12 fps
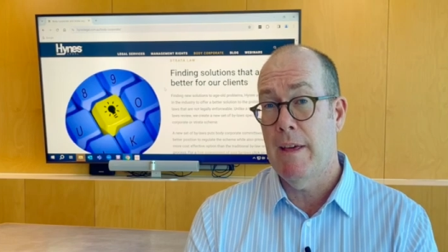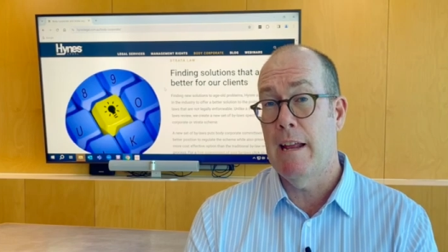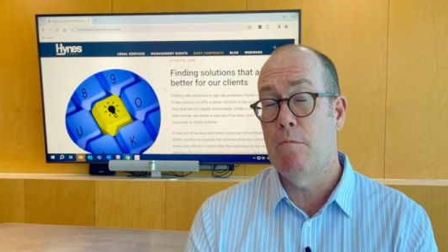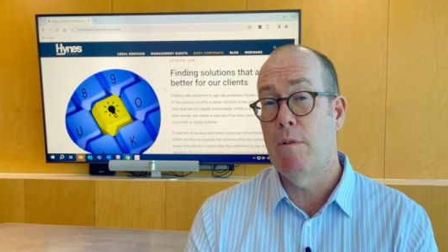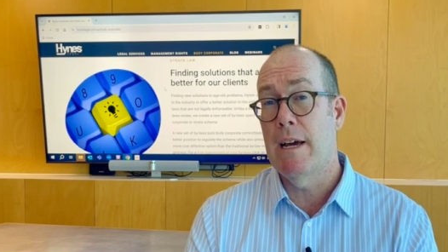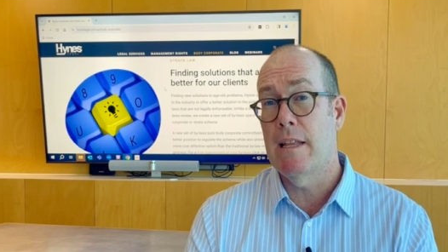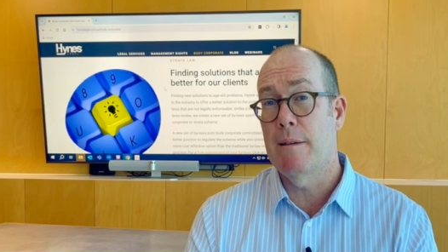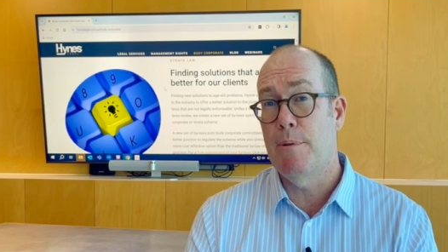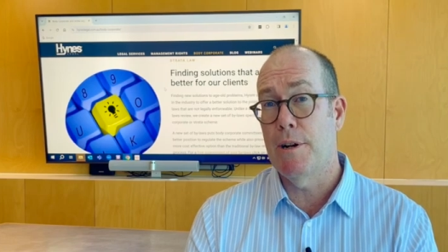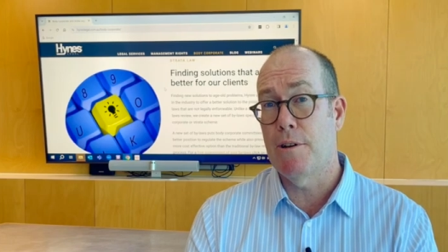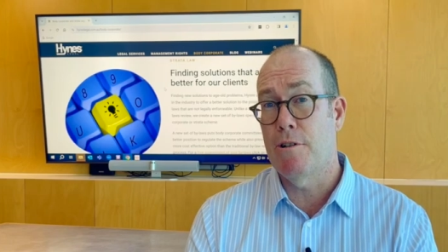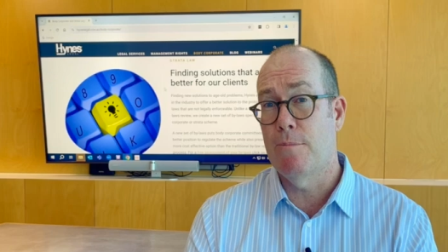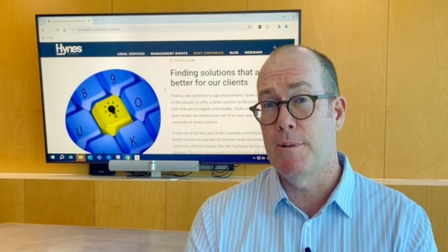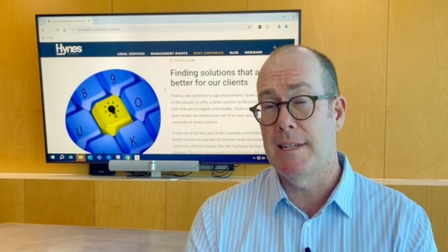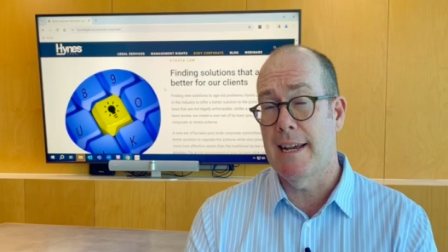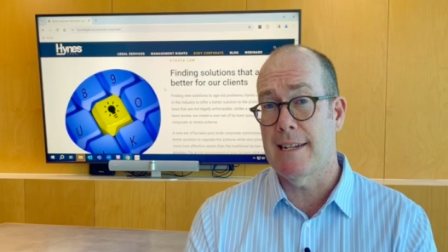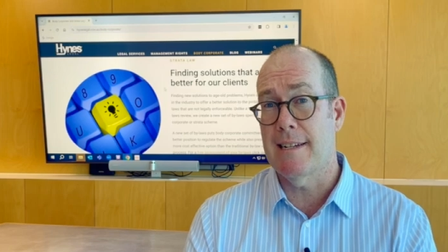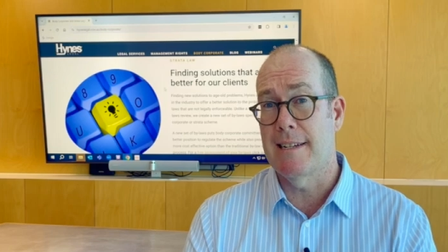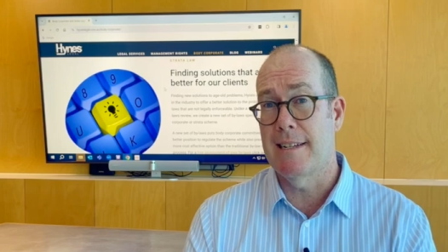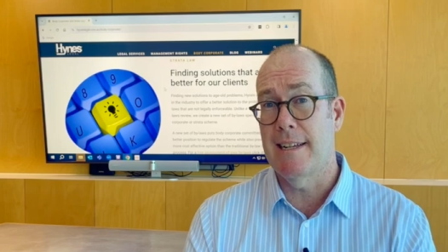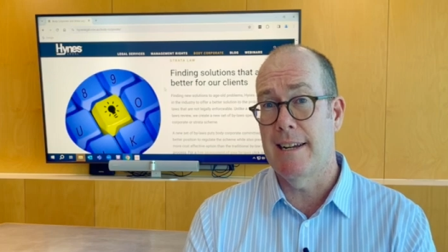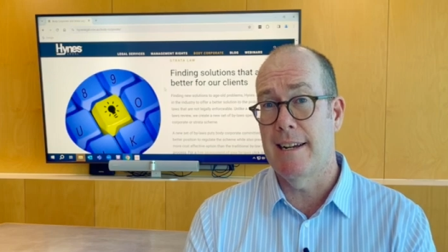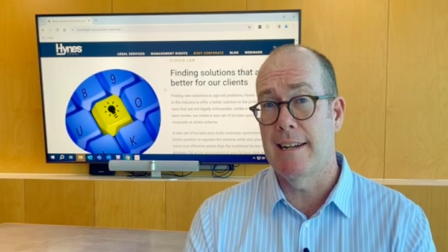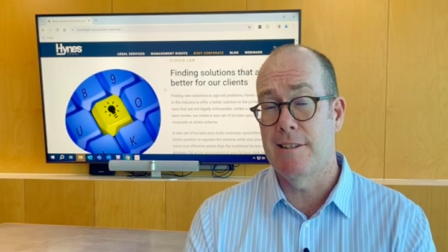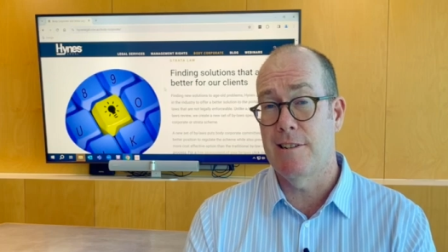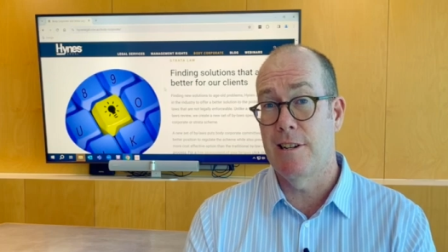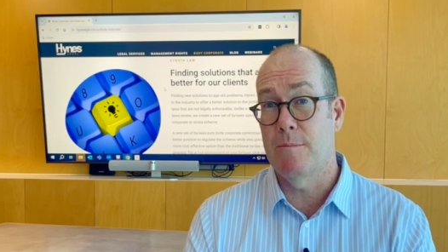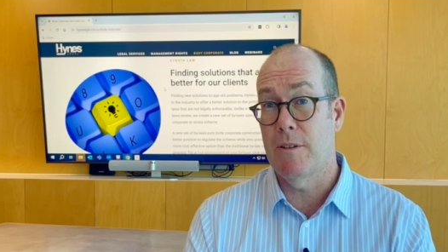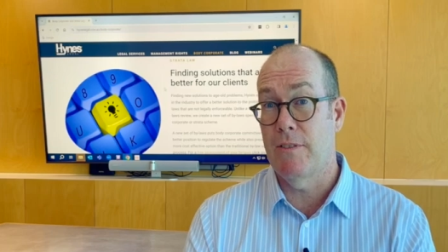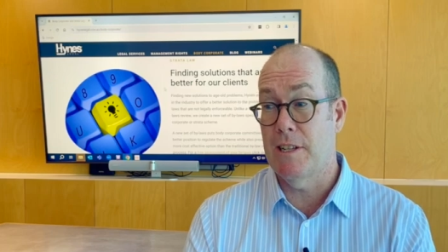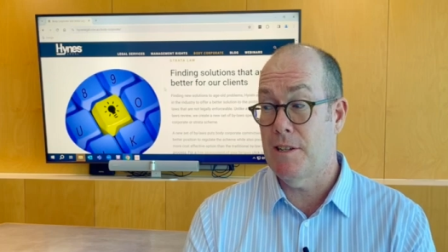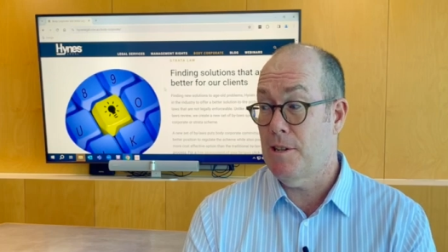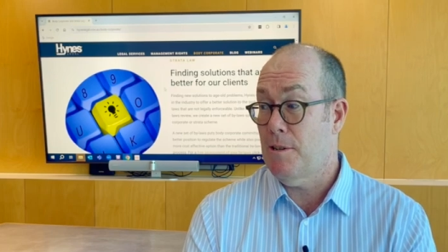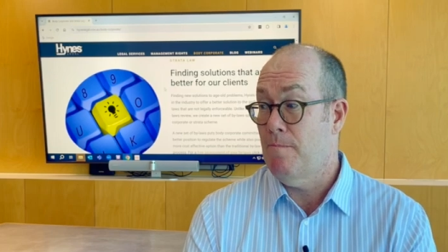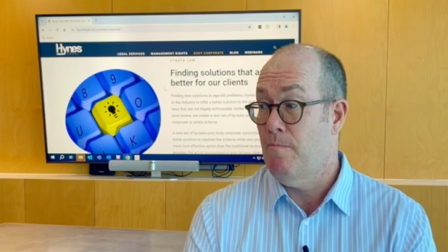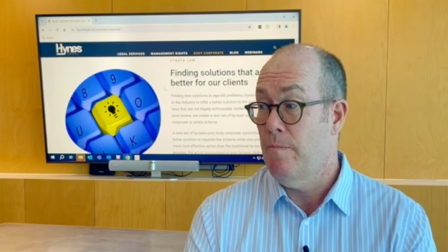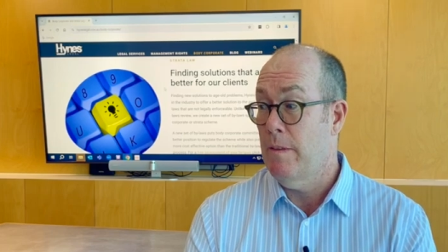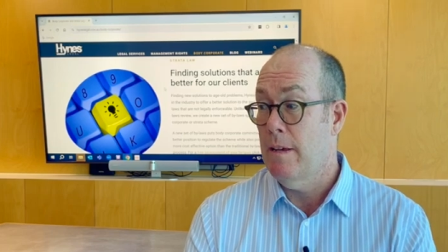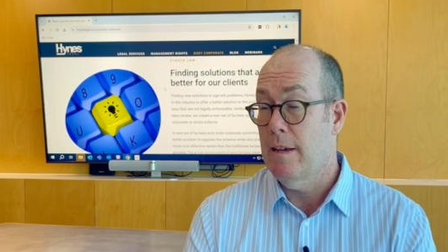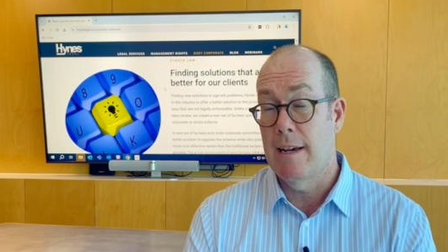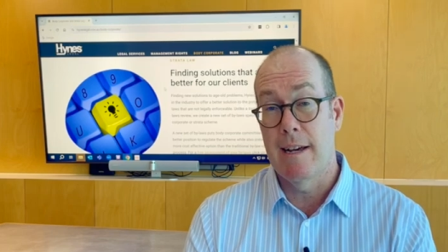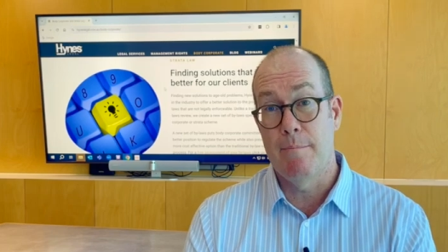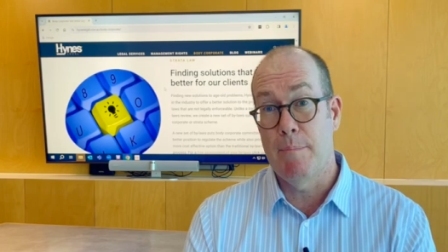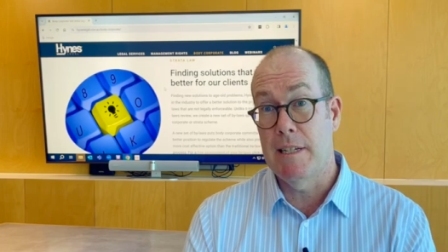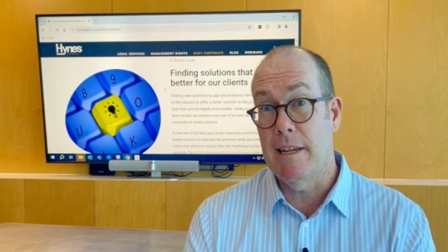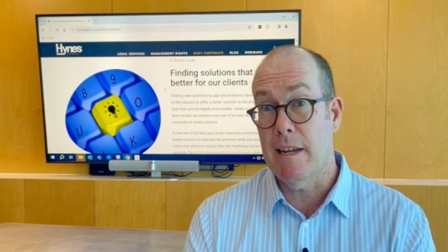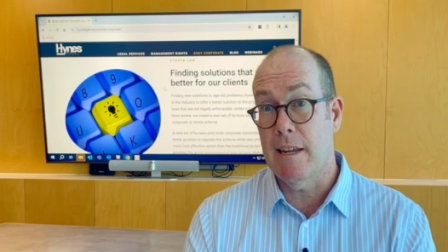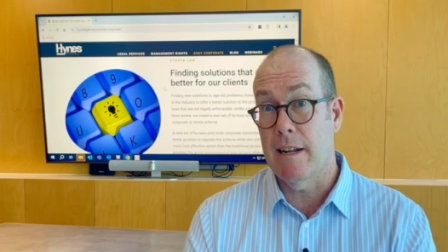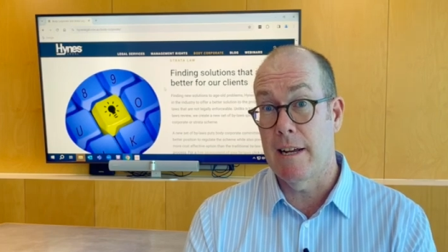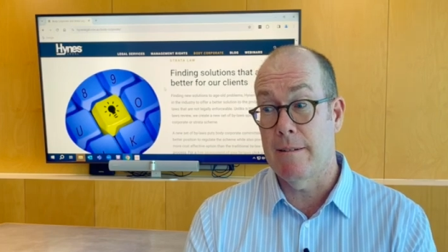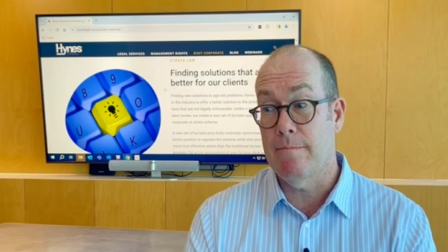and where the body corporate's actually sitting in terms of its particular